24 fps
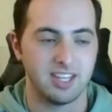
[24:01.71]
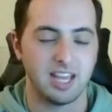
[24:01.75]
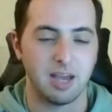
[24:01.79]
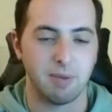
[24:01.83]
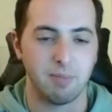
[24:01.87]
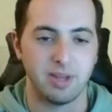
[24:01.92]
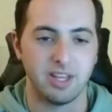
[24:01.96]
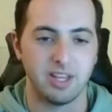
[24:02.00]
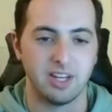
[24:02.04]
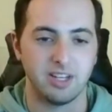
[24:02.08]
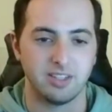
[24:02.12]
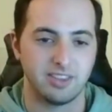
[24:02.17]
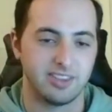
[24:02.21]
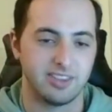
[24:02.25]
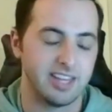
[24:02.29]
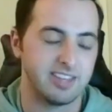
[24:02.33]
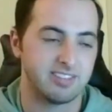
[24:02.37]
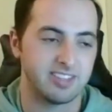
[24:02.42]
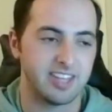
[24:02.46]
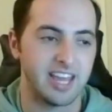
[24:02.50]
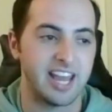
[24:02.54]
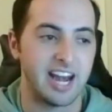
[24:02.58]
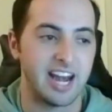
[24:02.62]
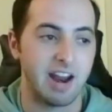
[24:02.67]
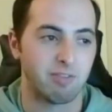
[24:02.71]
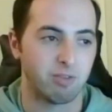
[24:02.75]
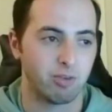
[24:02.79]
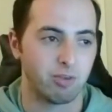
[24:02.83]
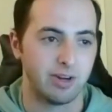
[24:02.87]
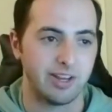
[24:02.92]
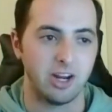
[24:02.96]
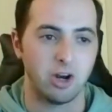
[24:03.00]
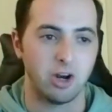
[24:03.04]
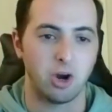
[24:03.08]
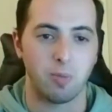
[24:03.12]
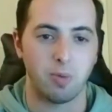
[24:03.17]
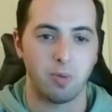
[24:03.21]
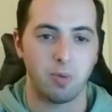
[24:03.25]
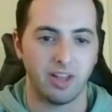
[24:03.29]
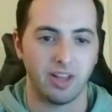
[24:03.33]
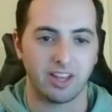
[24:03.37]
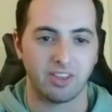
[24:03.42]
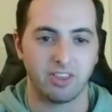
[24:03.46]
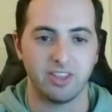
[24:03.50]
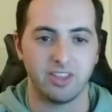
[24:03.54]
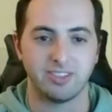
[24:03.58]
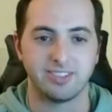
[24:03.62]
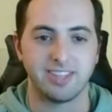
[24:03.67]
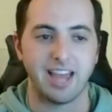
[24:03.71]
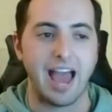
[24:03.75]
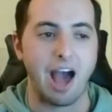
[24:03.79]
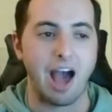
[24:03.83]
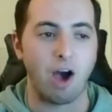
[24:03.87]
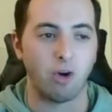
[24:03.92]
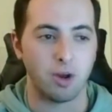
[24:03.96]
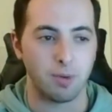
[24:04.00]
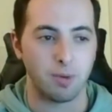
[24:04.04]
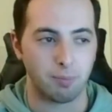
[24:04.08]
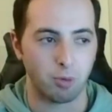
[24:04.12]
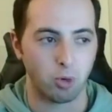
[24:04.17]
I mean, they say it every year, but like the talent